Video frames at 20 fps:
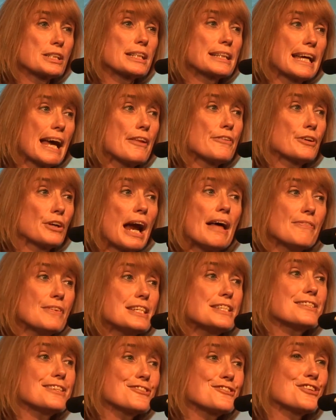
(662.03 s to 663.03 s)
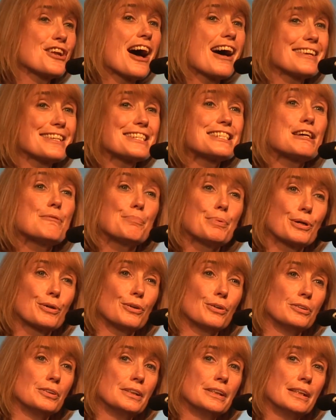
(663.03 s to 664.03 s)
together, and this is not
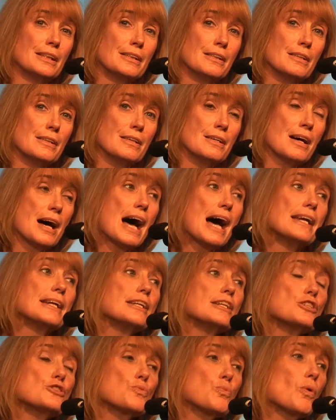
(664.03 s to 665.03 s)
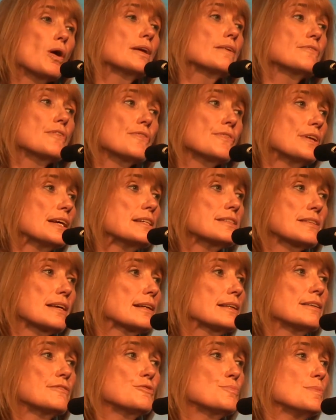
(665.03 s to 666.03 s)
typical. And it is one of the things
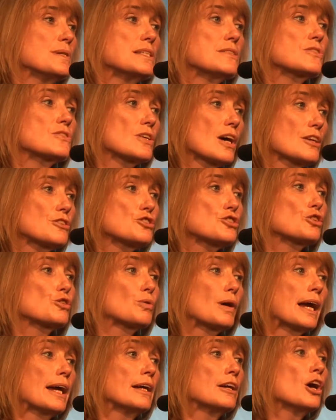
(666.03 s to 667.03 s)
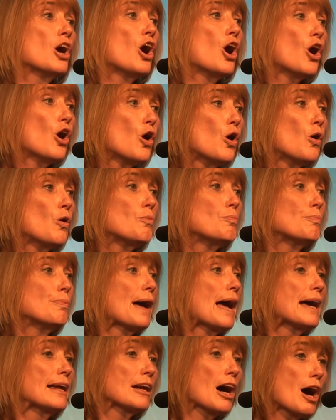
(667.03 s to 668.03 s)
that gives me such great hope
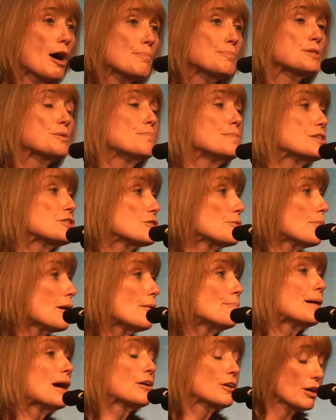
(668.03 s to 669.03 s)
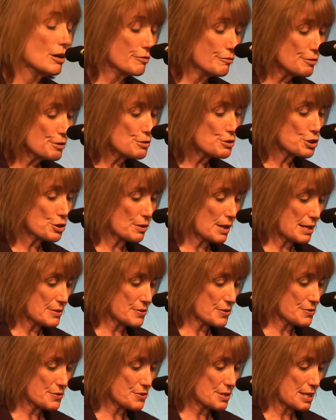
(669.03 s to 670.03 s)
and optimism about our future
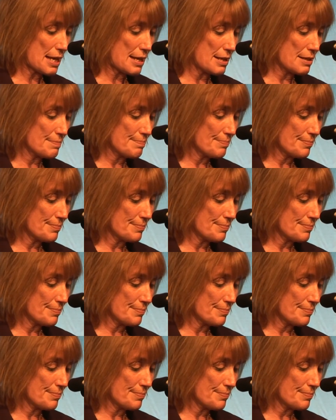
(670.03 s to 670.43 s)
as a state.